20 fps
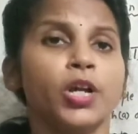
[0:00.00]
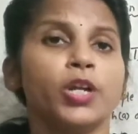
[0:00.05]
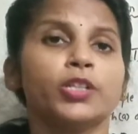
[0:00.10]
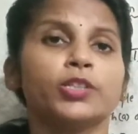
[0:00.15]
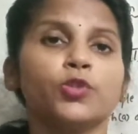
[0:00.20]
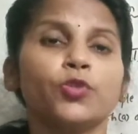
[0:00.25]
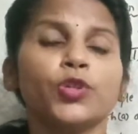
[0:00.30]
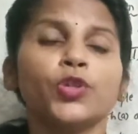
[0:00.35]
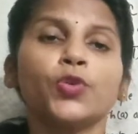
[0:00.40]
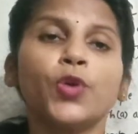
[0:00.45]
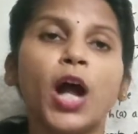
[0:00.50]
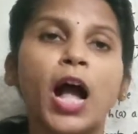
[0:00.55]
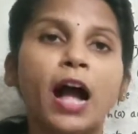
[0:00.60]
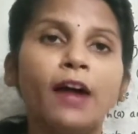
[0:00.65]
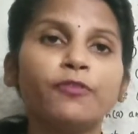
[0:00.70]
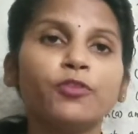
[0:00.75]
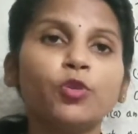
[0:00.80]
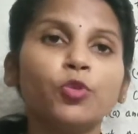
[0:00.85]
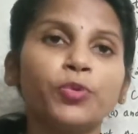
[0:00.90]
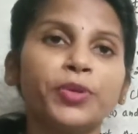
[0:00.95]
so you
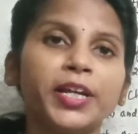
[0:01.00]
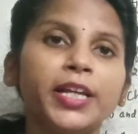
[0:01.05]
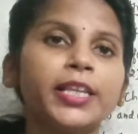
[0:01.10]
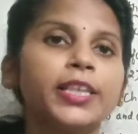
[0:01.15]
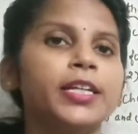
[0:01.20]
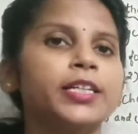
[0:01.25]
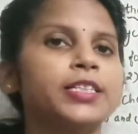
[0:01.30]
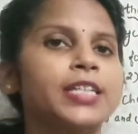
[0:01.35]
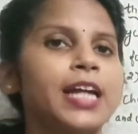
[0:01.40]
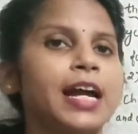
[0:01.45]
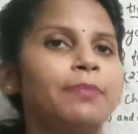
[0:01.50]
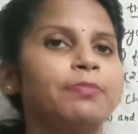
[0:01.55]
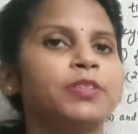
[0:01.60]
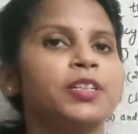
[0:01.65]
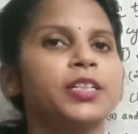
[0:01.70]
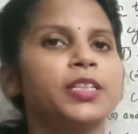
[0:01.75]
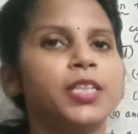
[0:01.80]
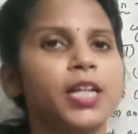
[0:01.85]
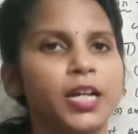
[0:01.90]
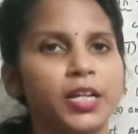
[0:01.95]
have to read the chapter
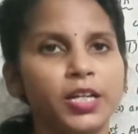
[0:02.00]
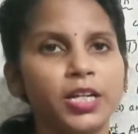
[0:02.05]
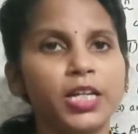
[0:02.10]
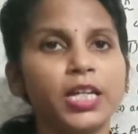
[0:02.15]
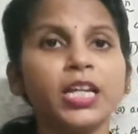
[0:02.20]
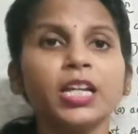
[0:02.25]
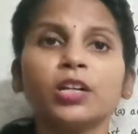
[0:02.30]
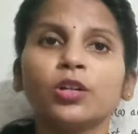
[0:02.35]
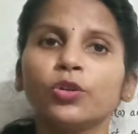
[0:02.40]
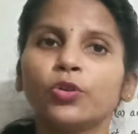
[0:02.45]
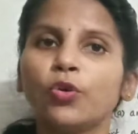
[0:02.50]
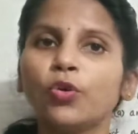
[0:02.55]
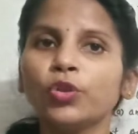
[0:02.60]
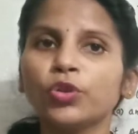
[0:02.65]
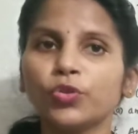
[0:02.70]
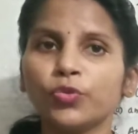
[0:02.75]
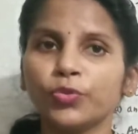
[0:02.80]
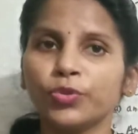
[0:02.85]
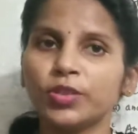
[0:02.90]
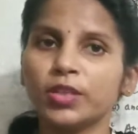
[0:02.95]
thoroughly, go
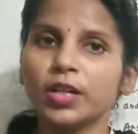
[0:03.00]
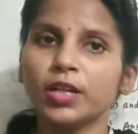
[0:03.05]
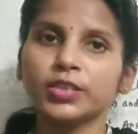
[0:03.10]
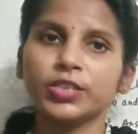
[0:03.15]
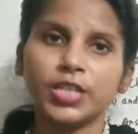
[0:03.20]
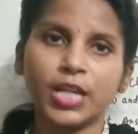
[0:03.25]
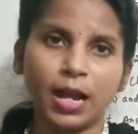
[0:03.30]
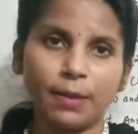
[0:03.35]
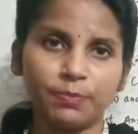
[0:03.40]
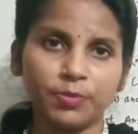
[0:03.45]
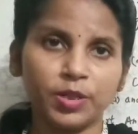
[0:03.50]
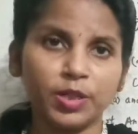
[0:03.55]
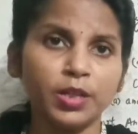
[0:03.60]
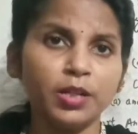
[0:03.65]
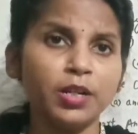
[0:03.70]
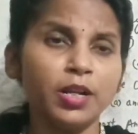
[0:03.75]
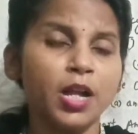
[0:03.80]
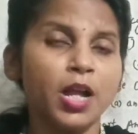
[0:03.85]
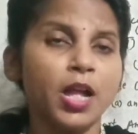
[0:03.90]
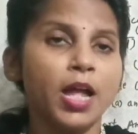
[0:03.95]
through the
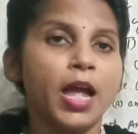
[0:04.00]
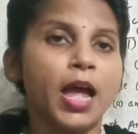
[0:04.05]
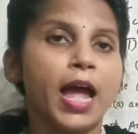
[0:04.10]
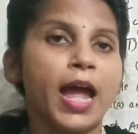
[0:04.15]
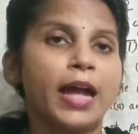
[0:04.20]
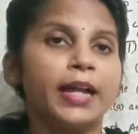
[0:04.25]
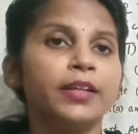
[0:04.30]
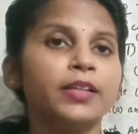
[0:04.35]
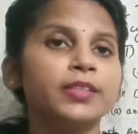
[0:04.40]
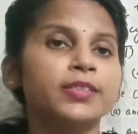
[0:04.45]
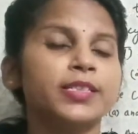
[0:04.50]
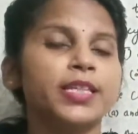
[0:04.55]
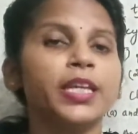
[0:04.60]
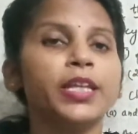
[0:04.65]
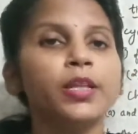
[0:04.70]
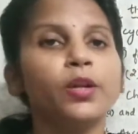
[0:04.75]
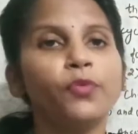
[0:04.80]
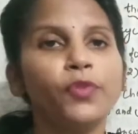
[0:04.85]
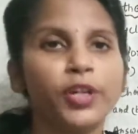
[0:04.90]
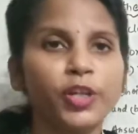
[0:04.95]
chapter and see
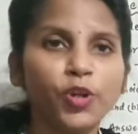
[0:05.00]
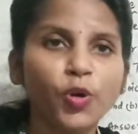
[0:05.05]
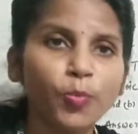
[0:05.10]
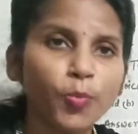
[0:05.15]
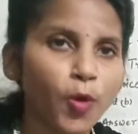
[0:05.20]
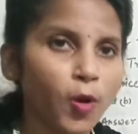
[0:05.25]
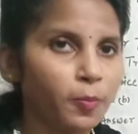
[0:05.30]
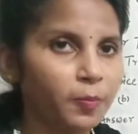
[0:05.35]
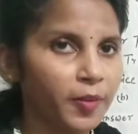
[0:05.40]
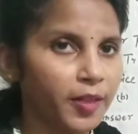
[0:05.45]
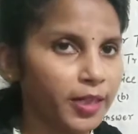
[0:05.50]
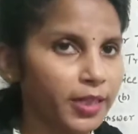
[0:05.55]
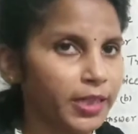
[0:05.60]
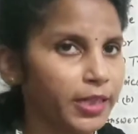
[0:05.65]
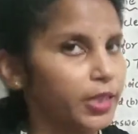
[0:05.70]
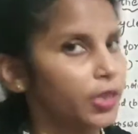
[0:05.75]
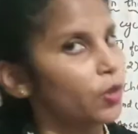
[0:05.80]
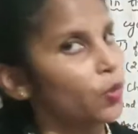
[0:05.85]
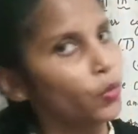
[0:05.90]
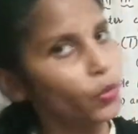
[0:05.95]
the video properly.
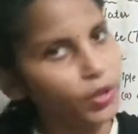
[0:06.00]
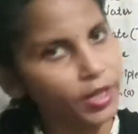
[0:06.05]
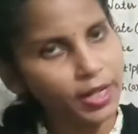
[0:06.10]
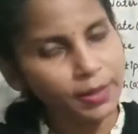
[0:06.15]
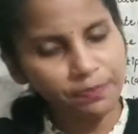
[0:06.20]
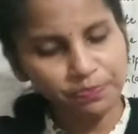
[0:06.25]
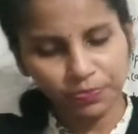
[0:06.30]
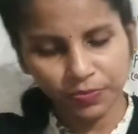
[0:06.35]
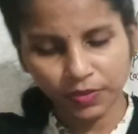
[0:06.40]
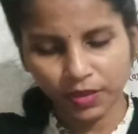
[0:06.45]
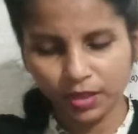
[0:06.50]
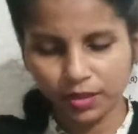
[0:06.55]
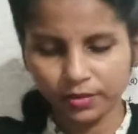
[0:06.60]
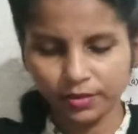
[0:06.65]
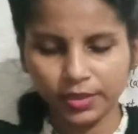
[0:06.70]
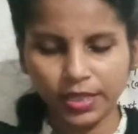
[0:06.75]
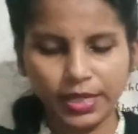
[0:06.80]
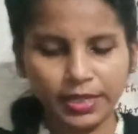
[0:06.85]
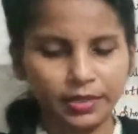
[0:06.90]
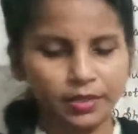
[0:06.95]
Okay.
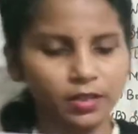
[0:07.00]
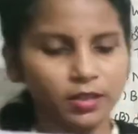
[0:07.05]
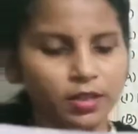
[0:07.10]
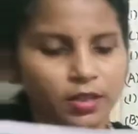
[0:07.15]
Then